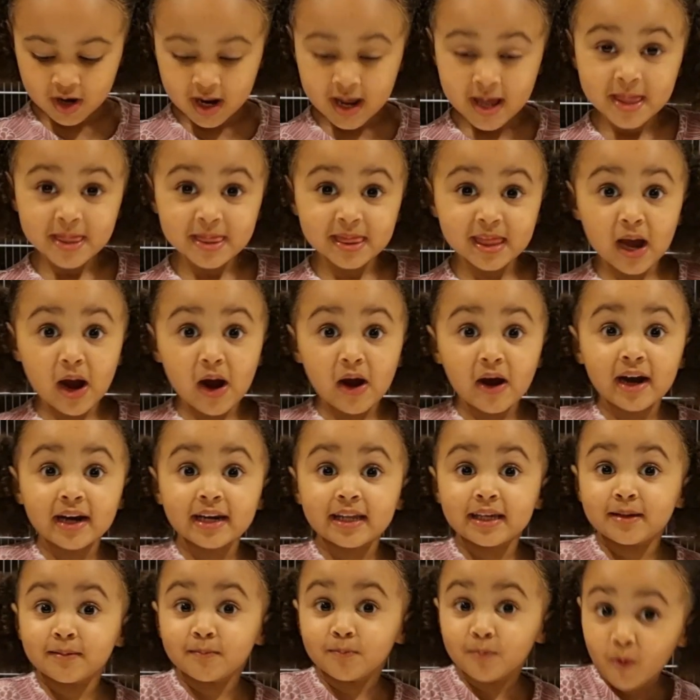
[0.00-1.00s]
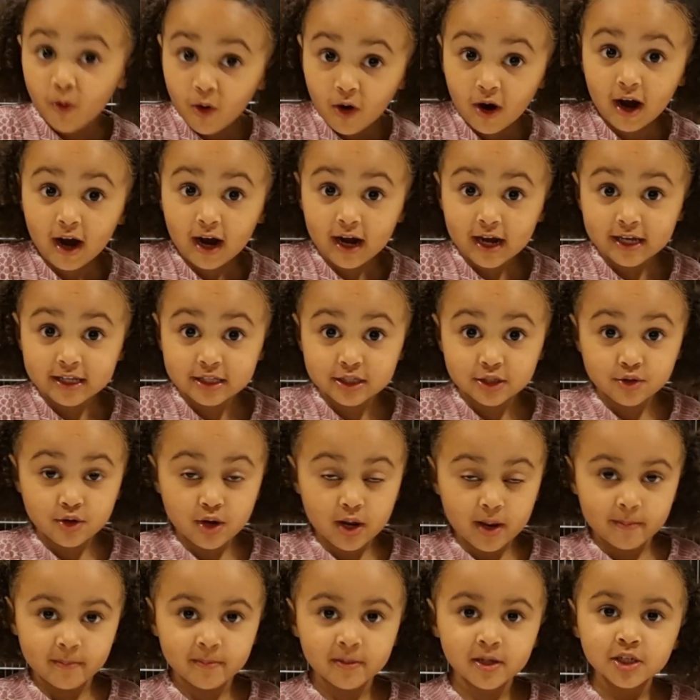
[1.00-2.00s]
Now I need more ice cream.
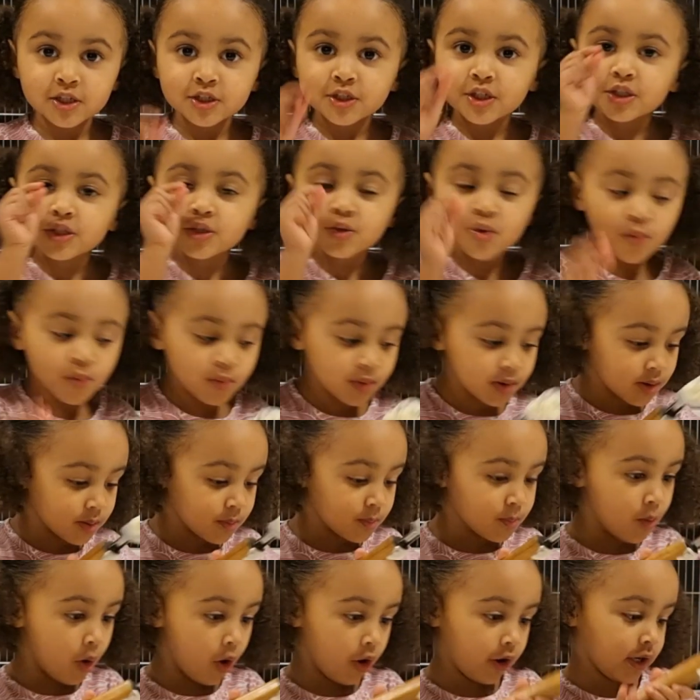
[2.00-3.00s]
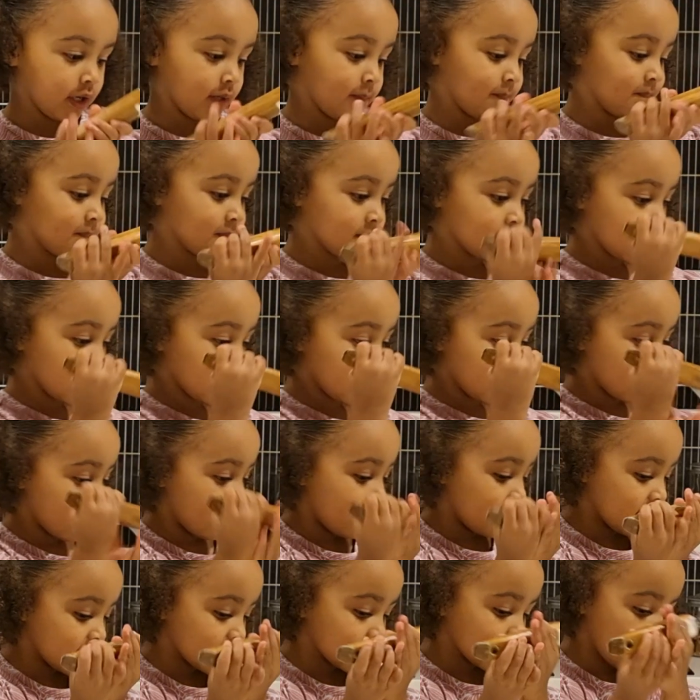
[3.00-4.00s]
Just a little more. I
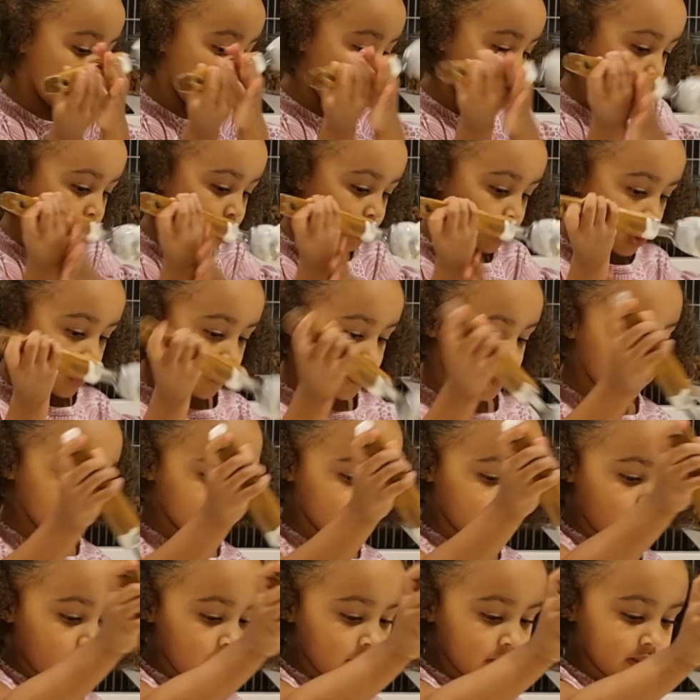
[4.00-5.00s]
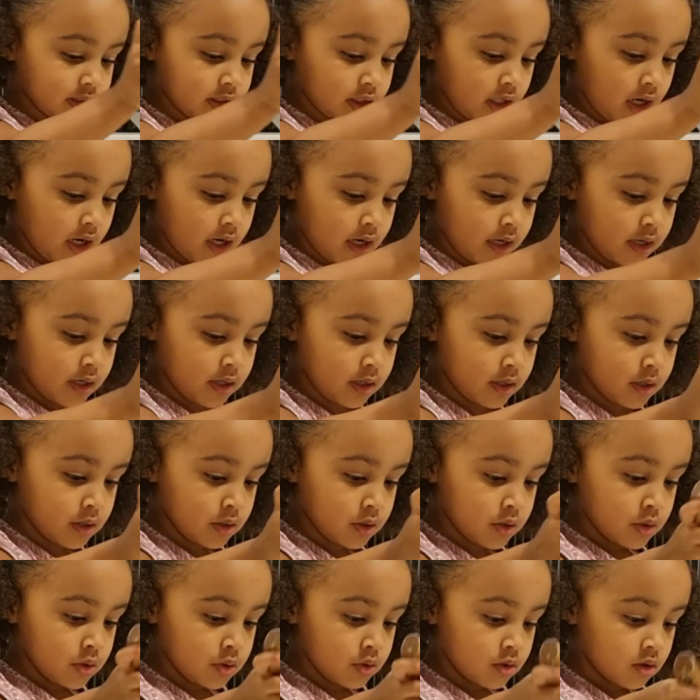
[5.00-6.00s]
think I'm gonna be done.
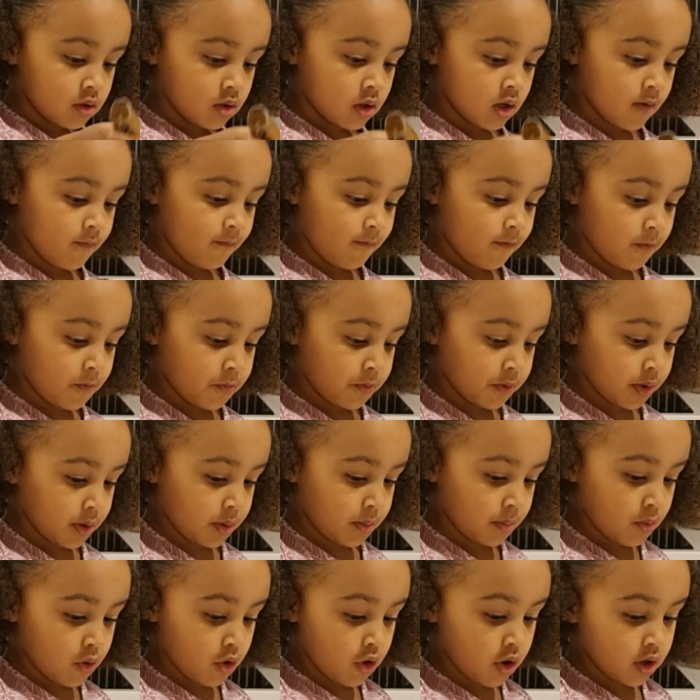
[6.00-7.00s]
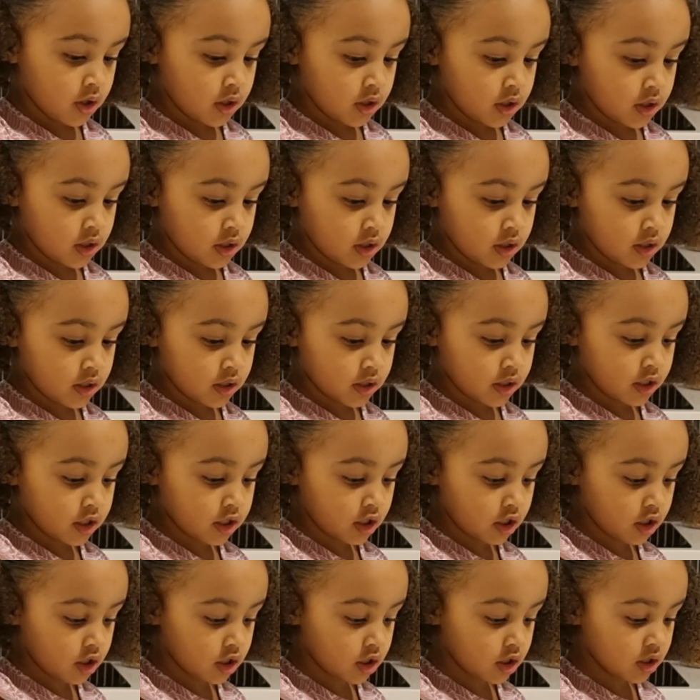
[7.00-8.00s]
Just a little more.
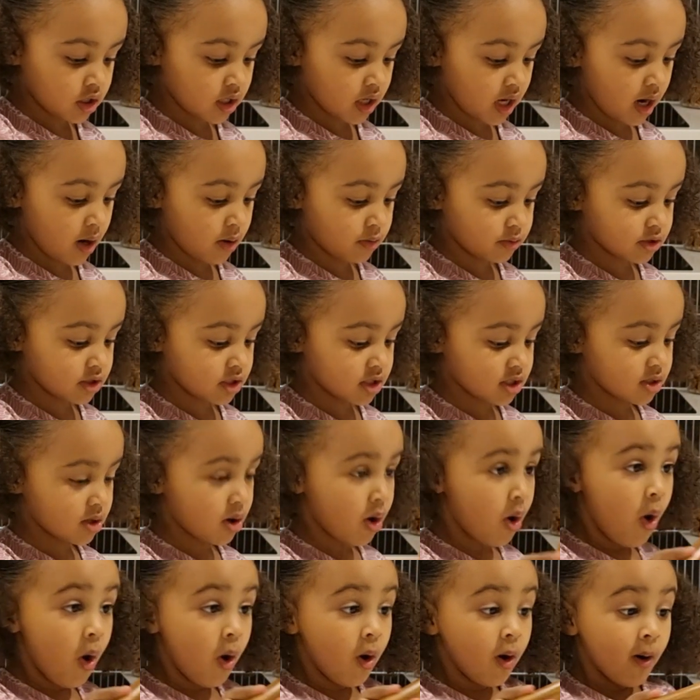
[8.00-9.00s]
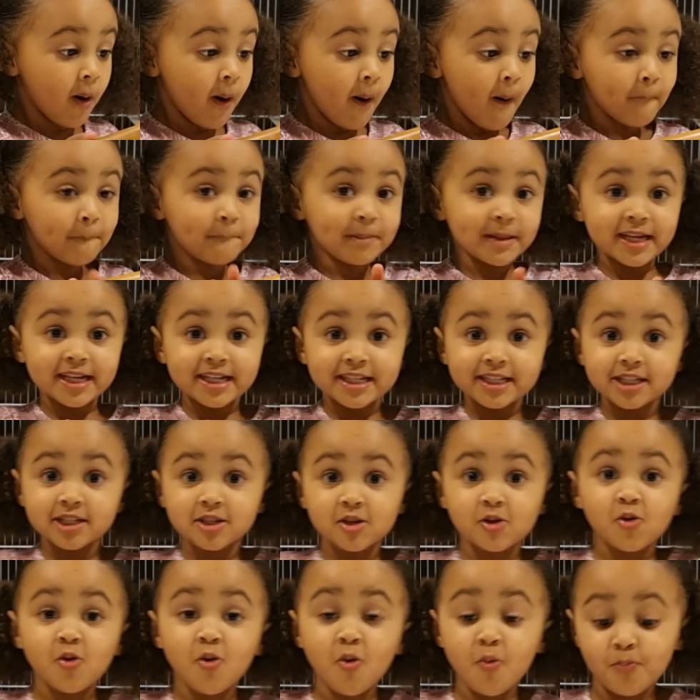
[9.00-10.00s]
Get it out. A big
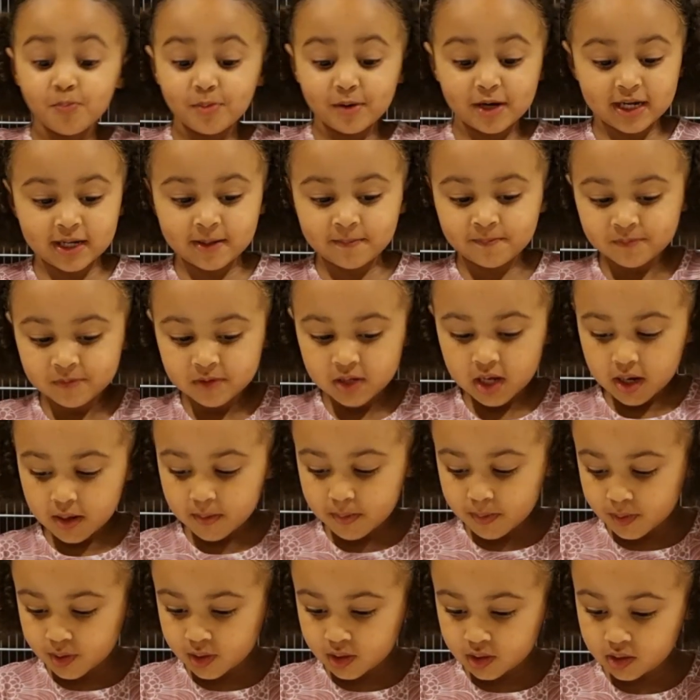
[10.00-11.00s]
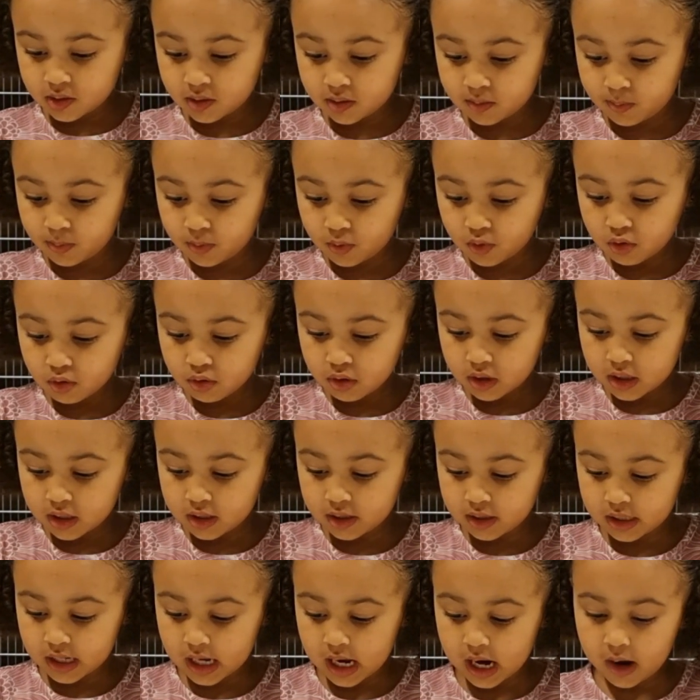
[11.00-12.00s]
scoop. Put it in a bowl. And
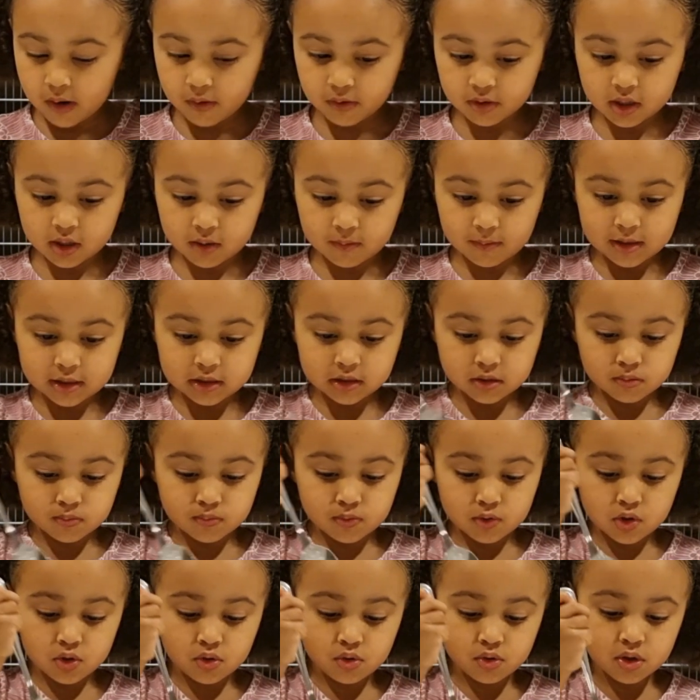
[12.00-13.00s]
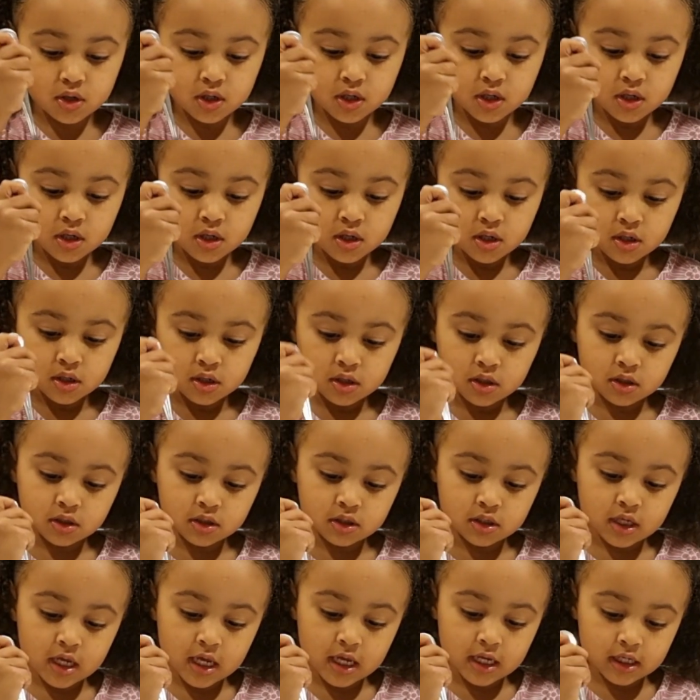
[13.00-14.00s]
now get a spoon.
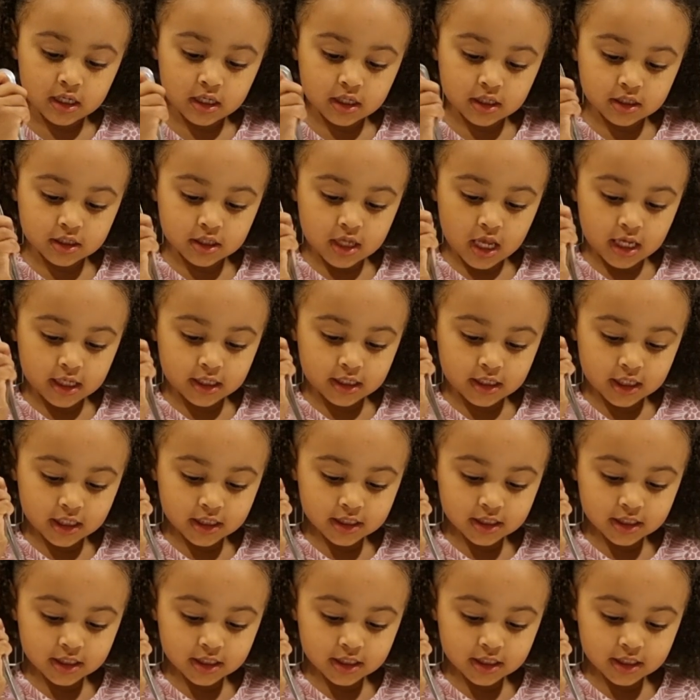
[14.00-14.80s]
Then take it.